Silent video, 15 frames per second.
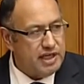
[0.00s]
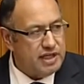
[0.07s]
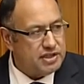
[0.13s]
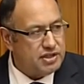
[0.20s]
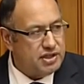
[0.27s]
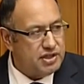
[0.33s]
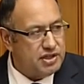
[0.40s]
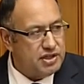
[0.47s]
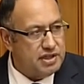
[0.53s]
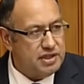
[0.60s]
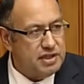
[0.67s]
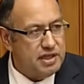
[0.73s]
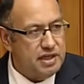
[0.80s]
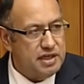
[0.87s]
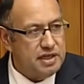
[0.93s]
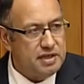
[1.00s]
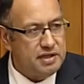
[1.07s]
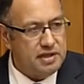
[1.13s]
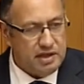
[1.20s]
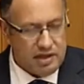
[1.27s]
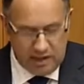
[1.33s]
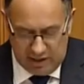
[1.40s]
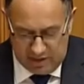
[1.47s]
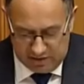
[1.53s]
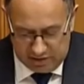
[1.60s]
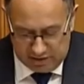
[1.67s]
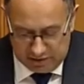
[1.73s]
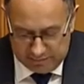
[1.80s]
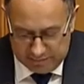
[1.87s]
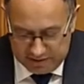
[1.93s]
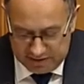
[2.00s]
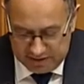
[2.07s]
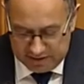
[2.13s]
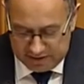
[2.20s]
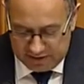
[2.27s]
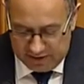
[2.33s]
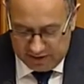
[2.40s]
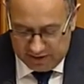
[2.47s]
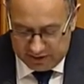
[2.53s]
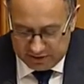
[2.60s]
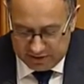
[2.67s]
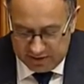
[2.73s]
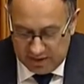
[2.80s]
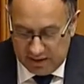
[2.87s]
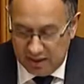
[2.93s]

as I did the, at the committee stage,